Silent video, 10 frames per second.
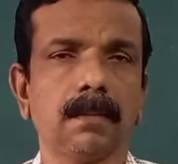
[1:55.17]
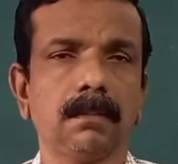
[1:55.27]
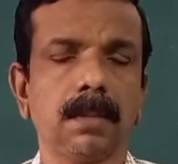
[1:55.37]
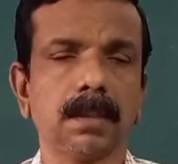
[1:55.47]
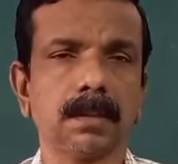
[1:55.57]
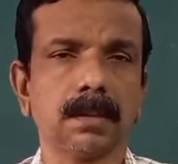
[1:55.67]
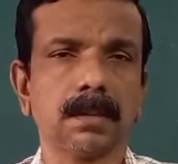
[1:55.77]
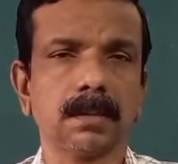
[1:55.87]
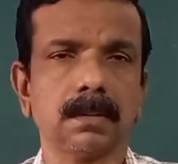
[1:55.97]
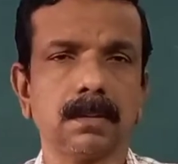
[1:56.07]
but
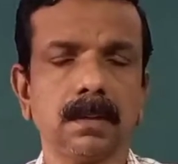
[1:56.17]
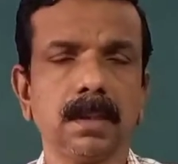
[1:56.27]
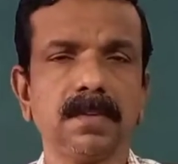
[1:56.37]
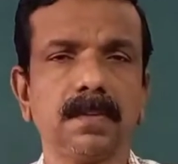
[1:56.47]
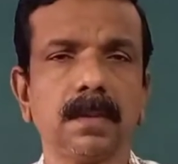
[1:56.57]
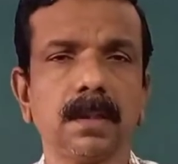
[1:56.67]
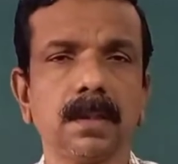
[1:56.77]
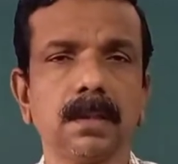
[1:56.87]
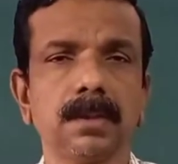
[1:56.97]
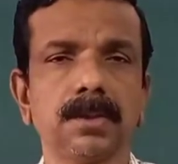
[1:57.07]
only for
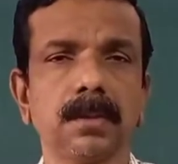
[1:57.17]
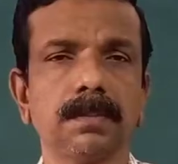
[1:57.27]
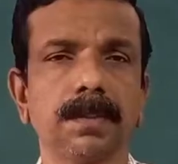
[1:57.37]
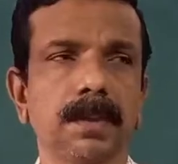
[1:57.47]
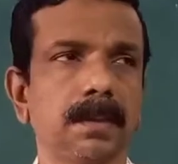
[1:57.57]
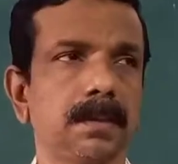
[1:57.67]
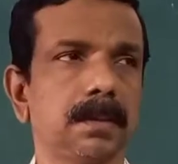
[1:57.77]
a short period.